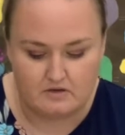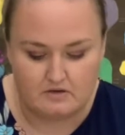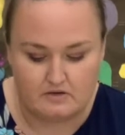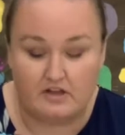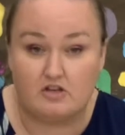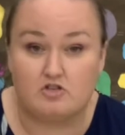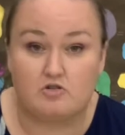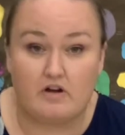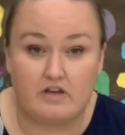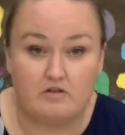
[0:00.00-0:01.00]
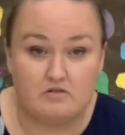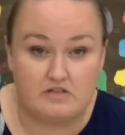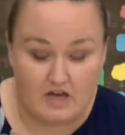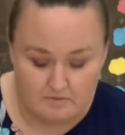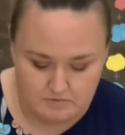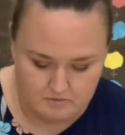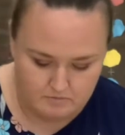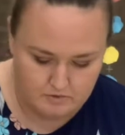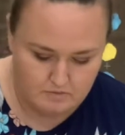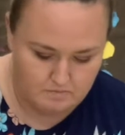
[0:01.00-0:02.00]
like a triangle top.
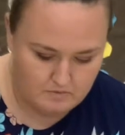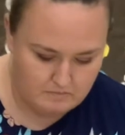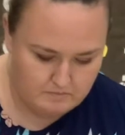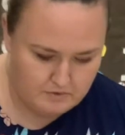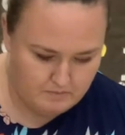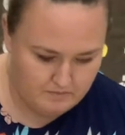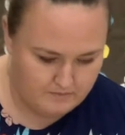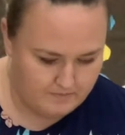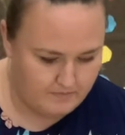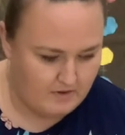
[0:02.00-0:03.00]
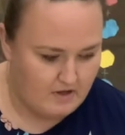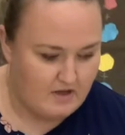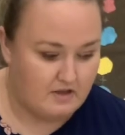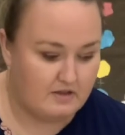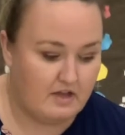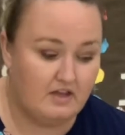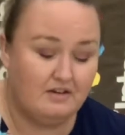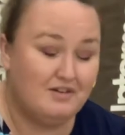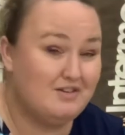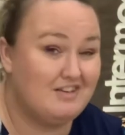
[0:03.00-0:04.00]
Boop, boop. Then
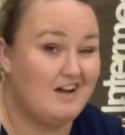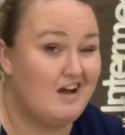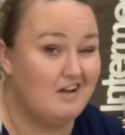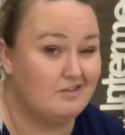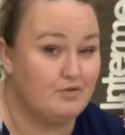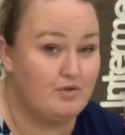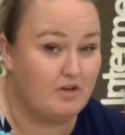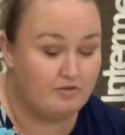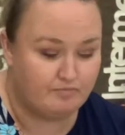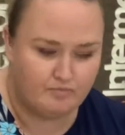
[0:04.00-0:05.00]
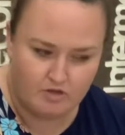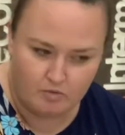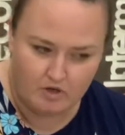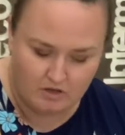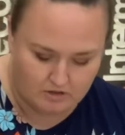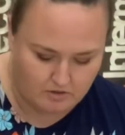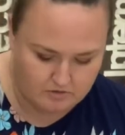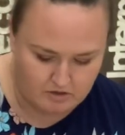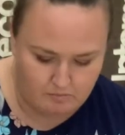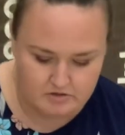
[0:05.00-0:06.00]
you need a hot glue gun. You want a low
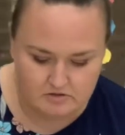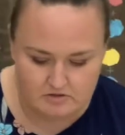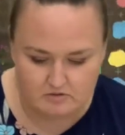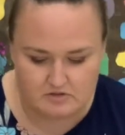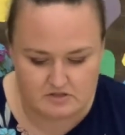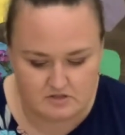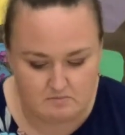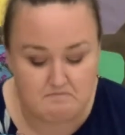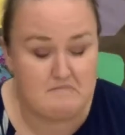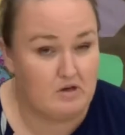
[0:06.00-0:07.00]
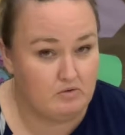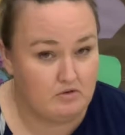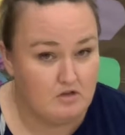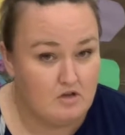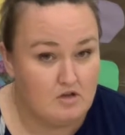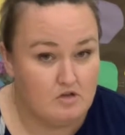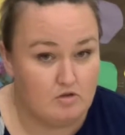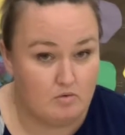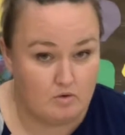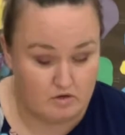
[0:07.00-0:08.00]
temperature so it doesn't melt
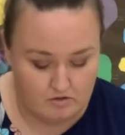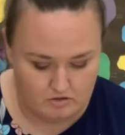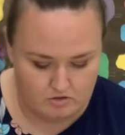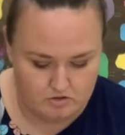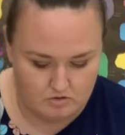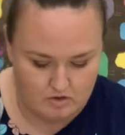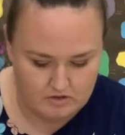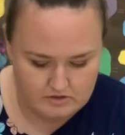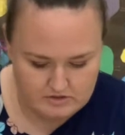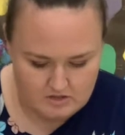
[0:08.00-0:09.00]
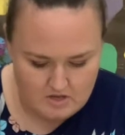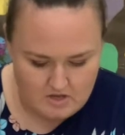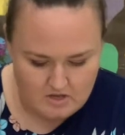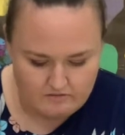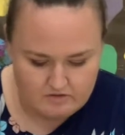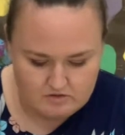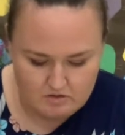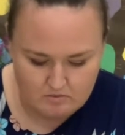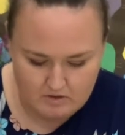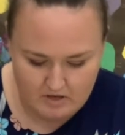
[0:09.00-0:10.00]
your straws. If you
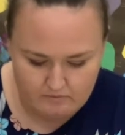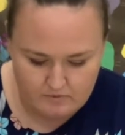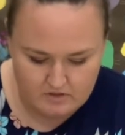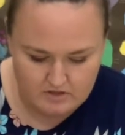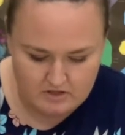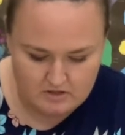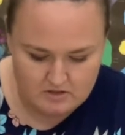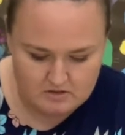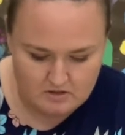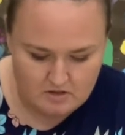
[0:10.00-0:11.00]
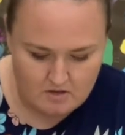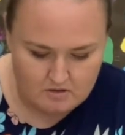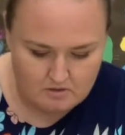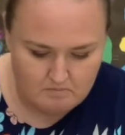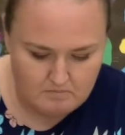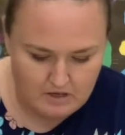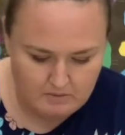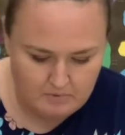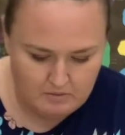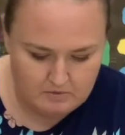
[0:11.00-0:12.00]
don't have one of these, you might
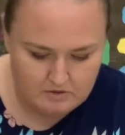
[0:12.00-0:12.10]
be able to